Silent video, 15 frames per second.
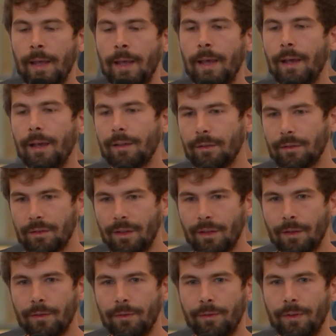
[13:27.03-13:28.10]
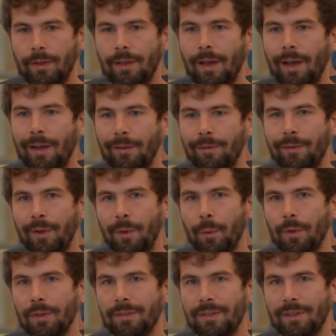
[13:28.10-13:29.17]
And the second thing I think
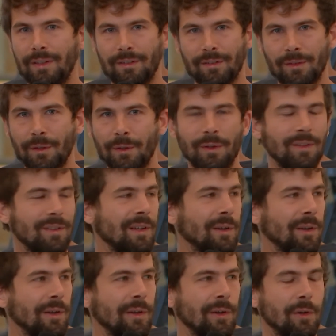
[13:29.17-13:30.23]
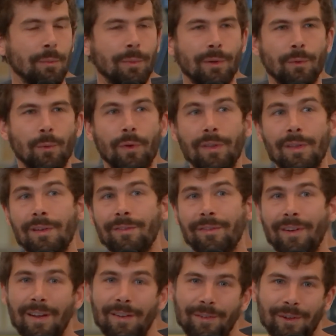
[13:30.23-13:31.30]
we'll see, it's not going to take a year, but within
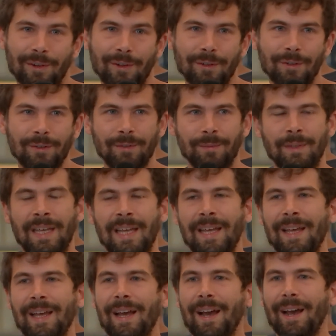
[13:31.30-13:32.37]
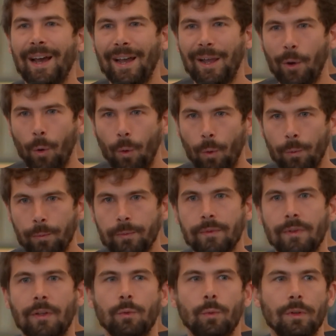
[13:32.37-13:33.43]
5 years, I hope
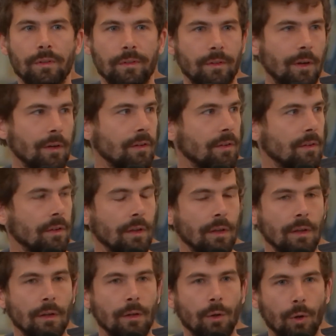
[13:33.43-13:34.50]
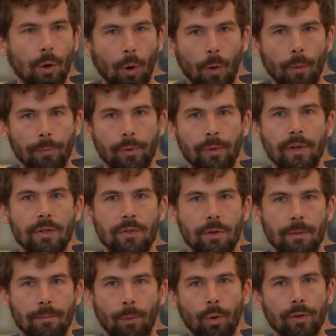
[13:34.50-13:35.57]
that we'll start seeing
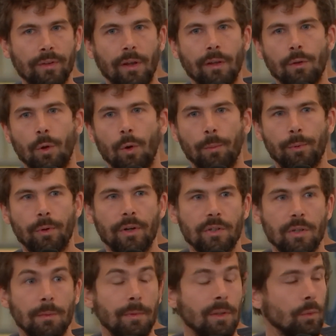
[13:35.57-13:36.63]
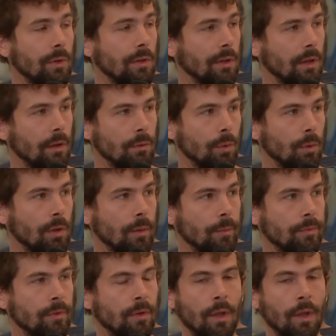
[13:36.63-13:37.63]
cooperation, more tight cooperation between rollups.